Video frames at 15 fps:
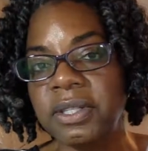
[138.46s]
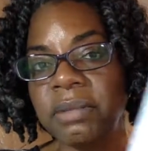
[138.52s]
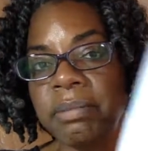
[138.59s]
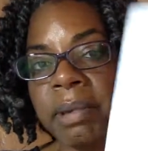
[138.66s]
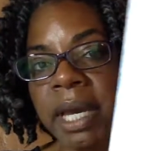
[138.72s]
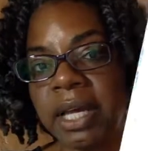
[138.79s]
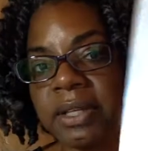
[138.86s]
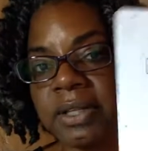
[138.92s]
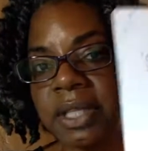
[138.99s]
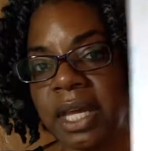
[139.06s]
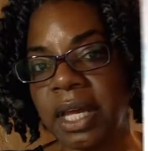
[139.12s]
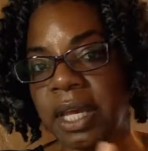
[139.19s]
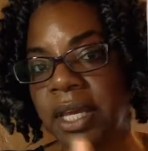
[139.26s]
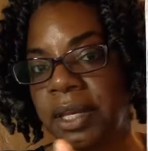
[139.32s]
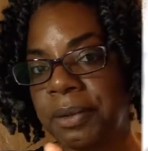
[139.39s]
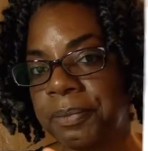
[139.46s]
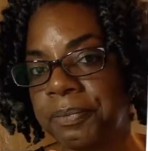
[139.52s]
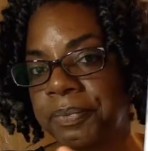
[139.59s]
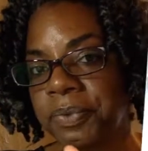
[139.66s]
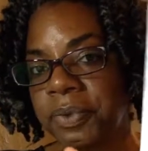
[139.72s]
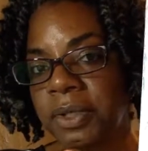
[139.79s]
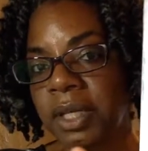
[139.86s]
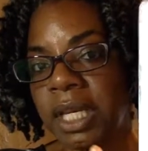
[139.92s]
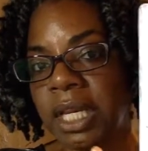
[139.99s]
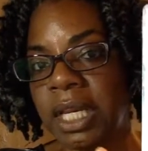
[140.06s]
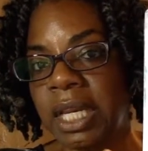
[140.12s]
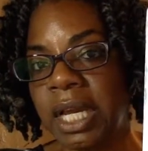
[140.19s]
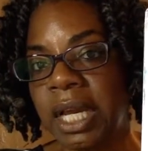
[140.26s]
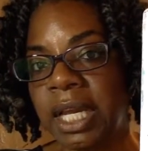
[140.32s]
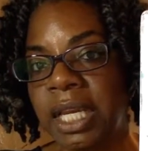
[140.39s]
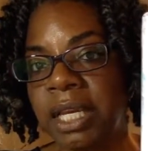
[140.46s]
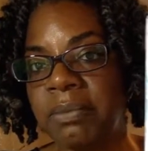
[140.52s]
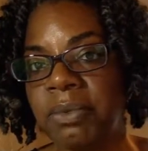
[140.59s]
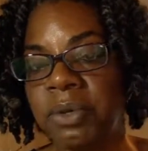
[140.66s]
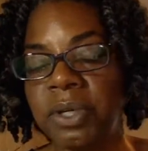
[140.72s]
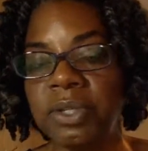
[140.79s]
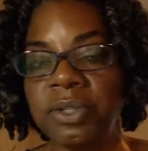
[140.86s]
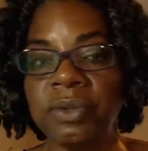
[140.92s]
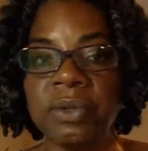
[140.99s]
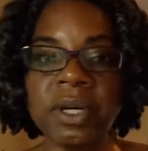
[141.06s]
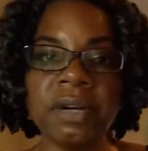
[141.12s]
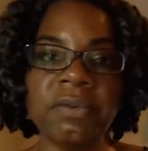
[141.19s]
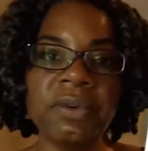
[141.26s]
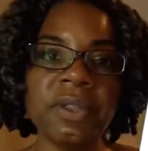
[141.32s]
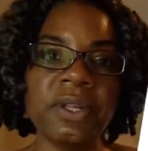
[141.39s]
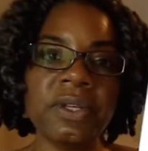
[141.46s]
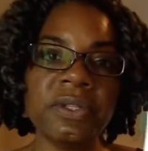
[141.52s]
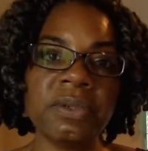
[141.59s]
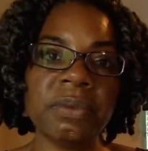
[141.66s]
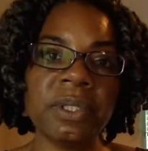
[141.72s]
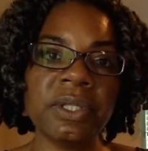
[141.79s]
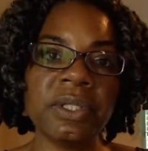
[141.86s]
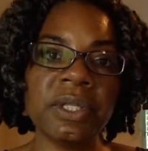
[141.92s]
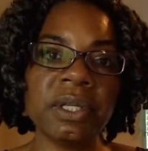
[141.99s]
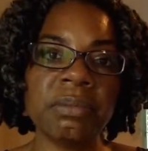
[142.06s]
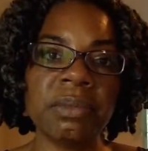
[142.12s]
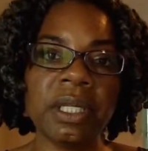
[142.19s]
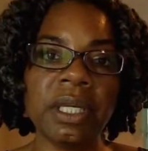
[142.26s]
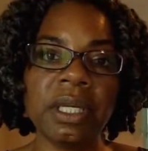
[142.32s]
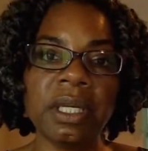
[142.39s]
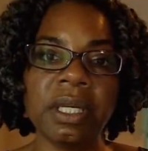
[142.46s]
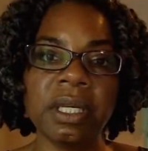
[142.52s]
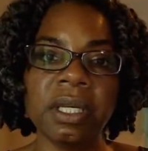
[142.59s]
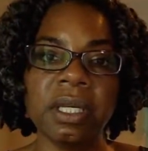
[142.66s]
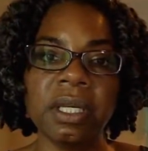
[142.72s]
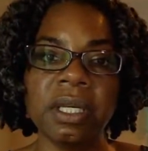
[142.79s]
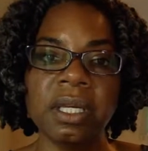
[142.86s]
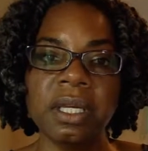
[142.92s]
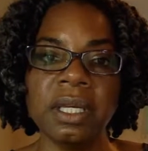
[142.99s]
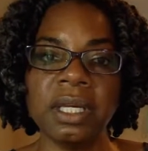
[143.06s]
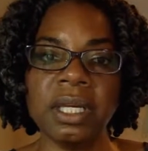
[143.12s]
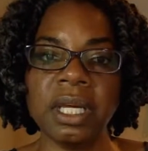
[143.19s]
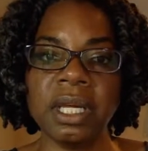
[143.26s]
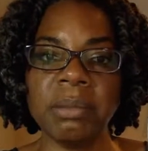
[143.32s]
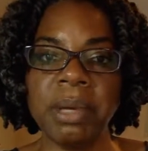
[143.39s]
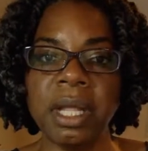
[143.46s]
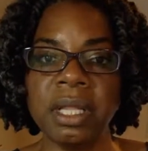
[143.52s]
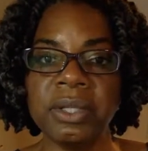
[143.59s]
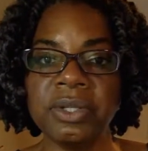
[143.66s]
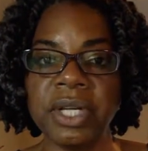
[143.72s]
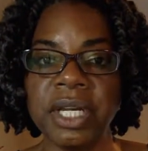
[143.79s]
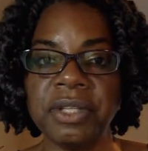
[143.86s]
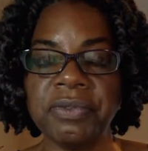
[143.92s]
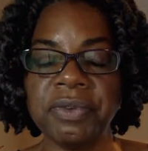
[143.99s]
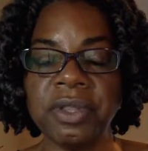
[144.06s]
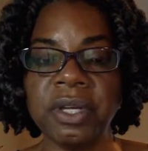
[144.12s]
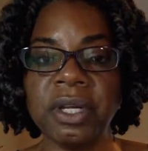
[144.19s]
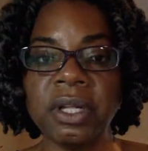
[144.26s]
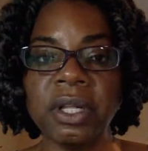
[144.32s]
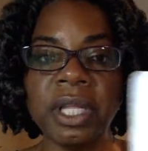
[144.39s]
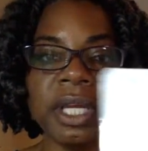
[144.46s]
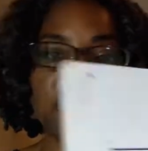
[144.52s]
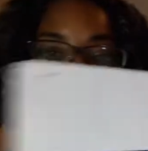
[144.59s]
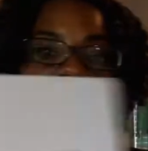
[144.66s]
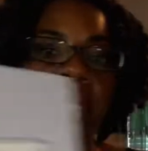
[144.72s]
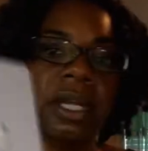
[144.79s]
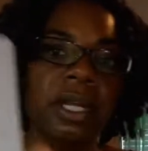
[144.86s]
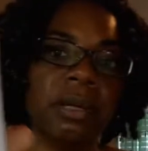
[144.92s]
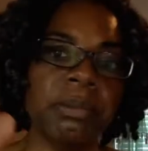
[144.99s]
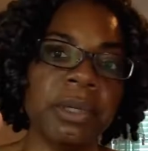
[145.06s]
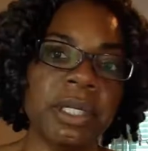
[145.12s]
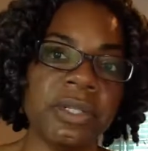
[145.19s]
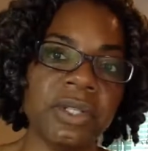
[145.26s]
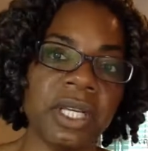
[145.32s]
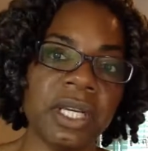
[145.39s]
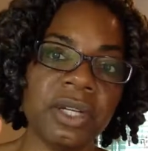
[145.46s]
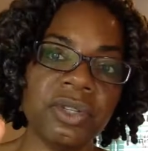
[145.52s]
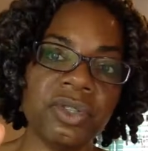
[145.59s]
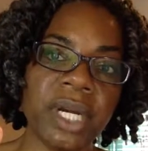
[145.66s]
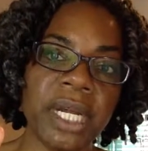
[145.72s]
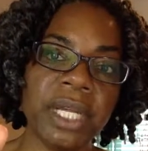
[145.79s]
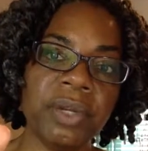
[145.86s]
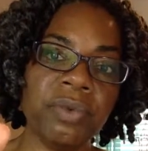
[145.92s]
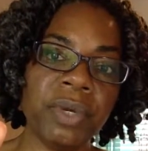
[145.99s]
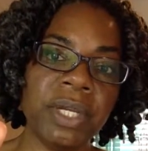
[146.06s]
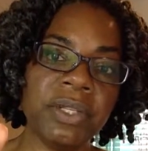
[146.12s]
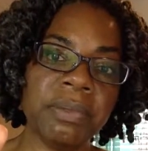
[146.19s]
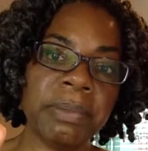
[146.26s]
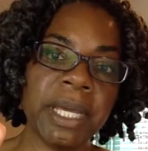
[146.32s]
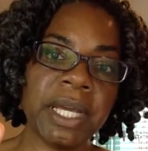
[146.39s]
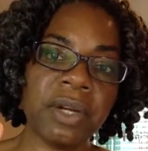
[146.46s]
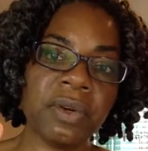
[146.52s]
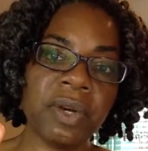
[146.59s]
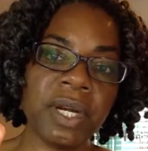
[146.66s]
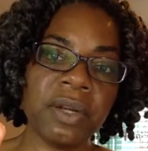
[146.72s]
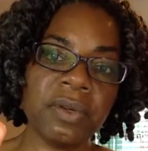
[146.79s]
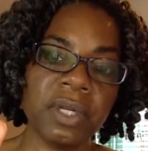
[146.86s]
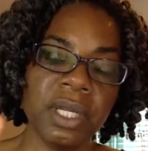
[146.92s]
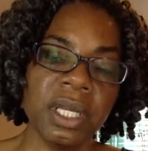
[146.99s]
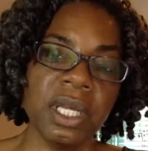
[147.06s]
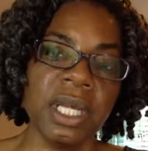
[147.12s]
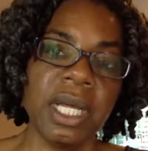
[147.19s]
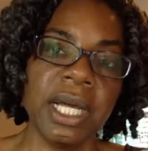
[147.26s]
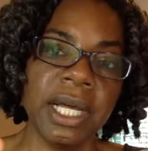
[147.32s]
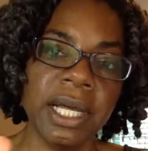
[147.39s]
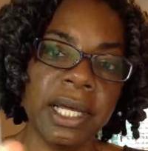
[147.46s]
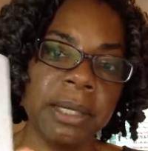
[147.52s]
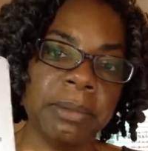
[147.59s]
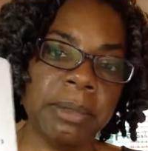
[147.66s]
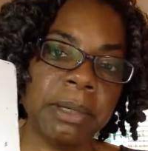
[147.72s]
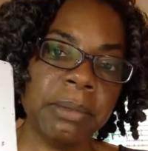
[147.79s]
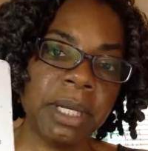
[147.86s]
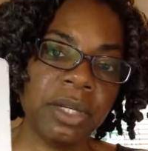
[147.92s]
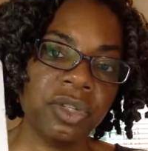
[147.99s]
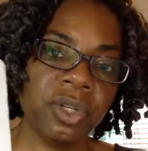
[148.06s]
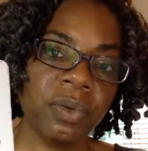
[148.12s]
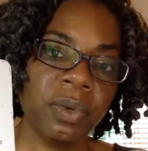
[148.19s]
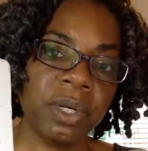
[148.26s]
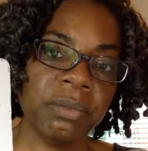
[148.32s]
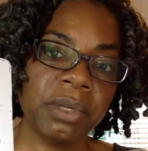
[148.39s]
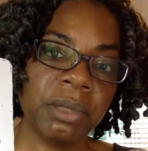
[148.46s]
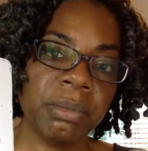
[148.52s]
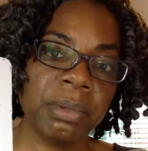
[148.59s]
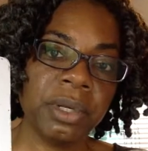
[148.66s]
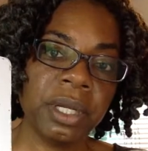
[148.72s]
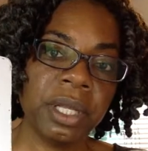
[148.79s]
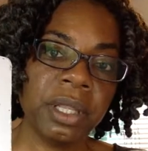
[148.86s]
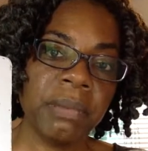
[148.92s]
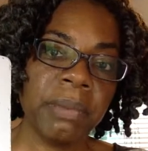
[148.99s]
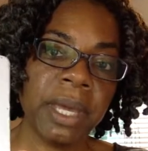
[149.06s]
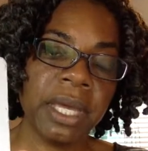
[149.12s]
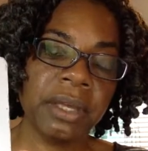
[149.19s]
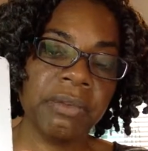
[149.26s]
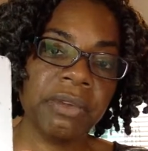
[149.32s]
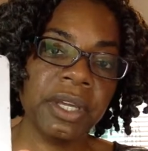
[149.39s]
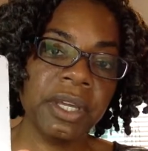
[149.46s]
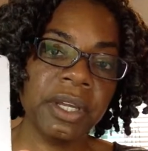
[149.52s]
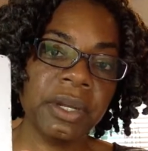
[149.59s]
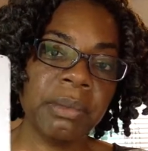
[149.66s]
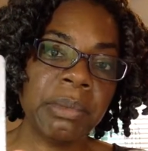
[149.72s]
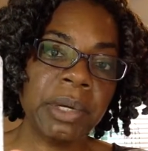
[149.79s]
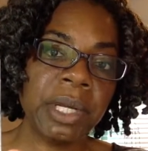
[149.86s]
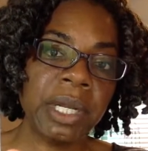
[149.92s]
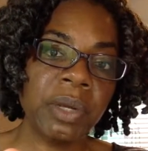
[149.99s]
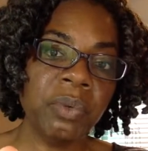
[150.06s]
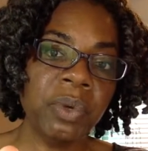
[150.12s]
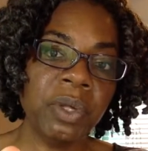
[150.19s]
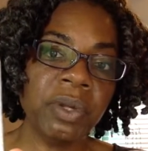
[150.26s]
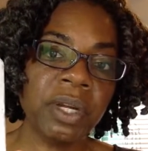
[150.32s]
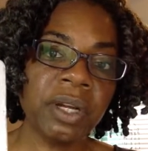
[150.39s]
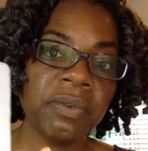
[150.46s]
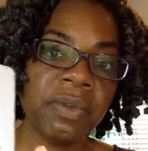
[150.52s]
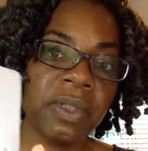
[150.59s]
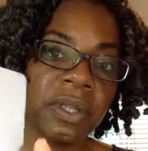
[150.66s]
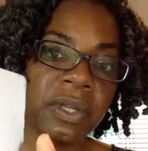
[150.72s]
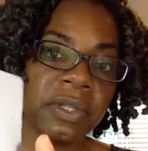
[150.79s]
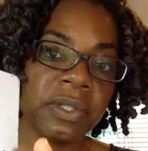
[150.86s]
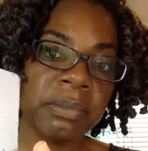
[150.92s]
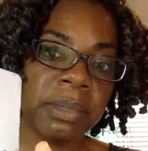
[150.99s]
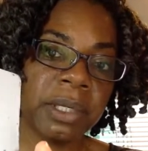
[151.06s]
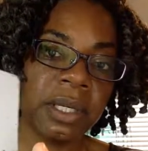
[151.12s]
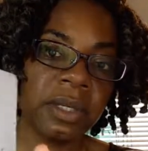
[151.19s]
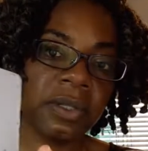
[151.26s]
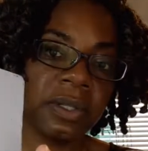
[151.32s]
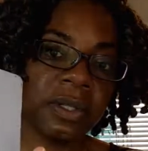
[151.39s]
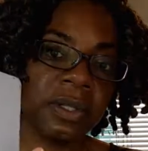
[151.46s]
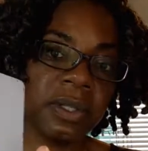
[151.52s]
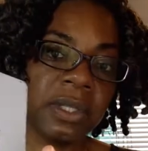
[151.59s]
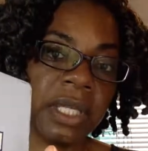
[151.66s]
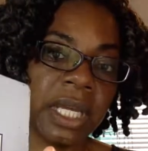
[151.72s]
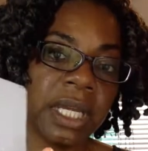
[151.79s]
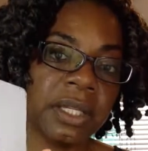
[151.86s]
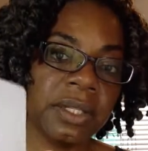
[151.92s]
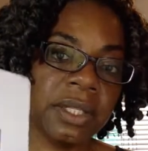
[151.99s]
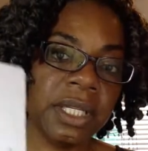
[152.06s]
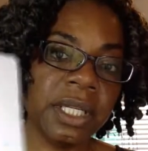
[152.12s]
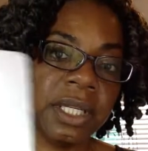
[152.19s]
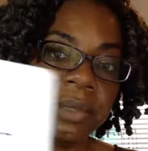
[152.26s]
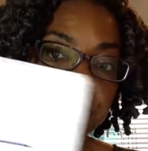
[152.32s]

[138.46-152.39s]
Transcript: the back side, and I am going to cover this with something. I apologize for the glare, but it's like a dry erase background. Um, I'm not sure what I'm going to put on the back of here, but I will cover this because this is nasty.